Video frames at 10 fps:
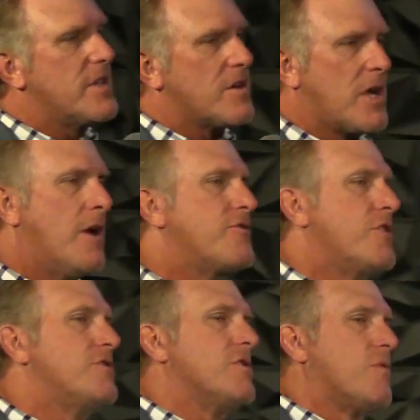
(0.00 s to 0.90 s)
that are
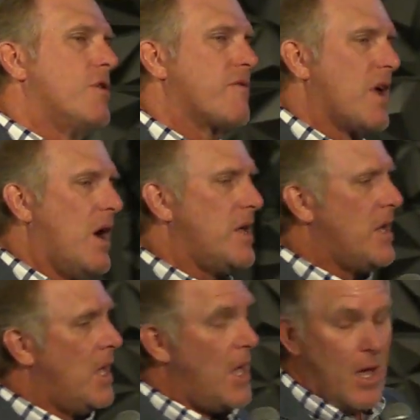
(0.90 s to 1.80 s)
contrary to the Word of God,
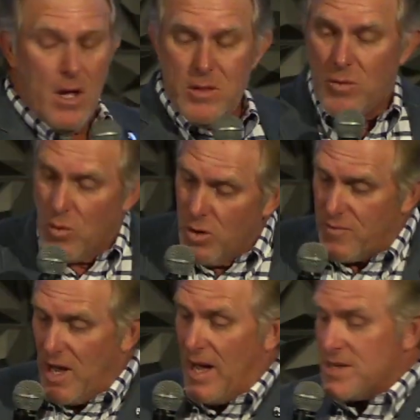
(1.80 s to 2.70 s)
the Word
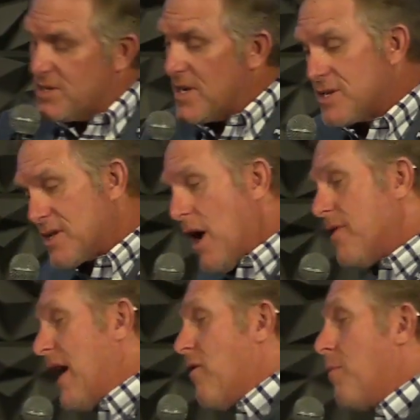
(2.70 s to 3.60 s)
of God says
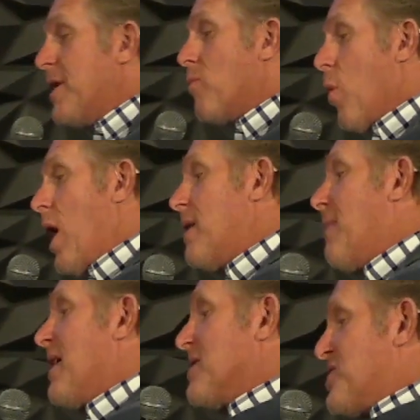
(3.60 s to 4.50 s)
they will be won
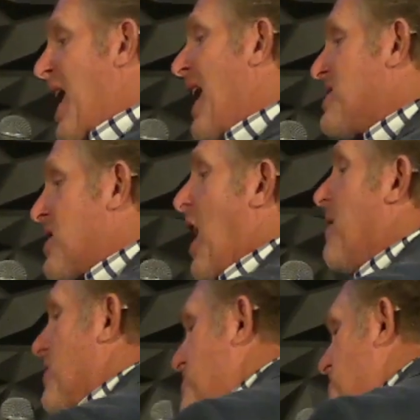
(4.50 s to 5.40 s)
by the chaste
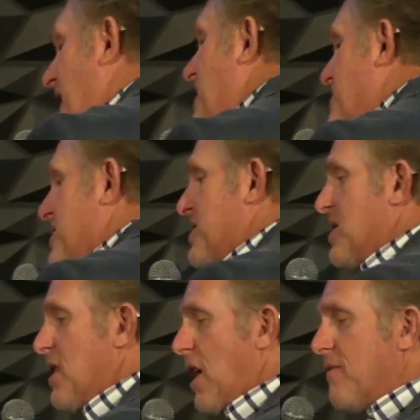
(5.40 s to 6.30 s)
conversation
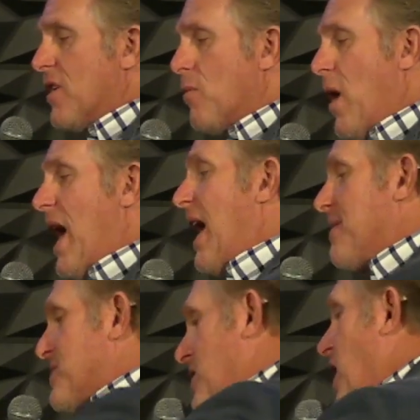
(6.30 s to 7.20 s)
of their
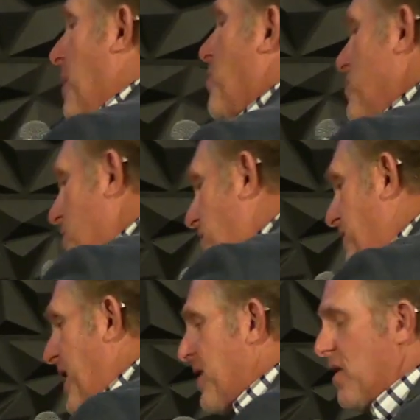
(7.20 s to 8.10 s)
wives coupled with
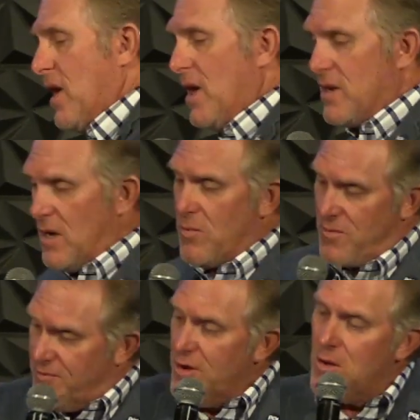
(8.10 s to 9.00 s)
fear. Now,
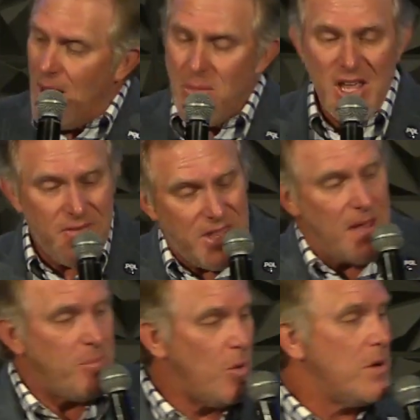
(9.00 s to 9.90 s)
fear, I believe in
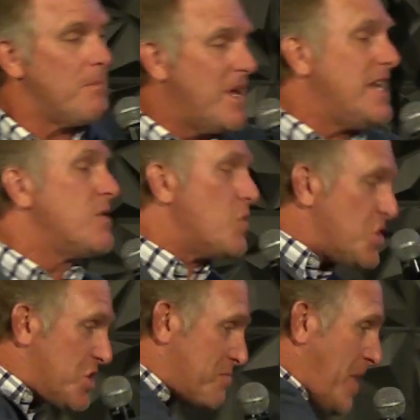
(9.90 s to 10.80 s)
that point, meaning
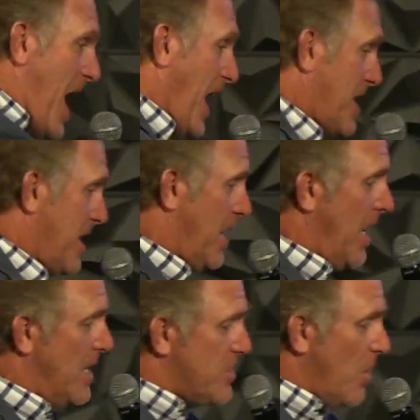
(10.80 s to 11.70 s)
respect.
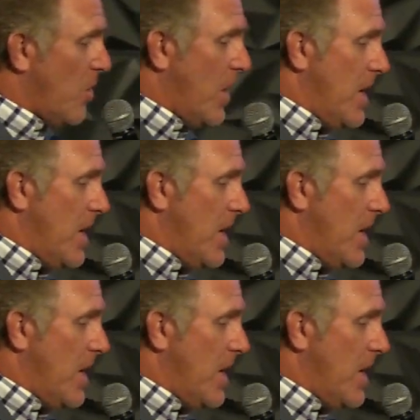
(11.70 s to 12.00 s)
So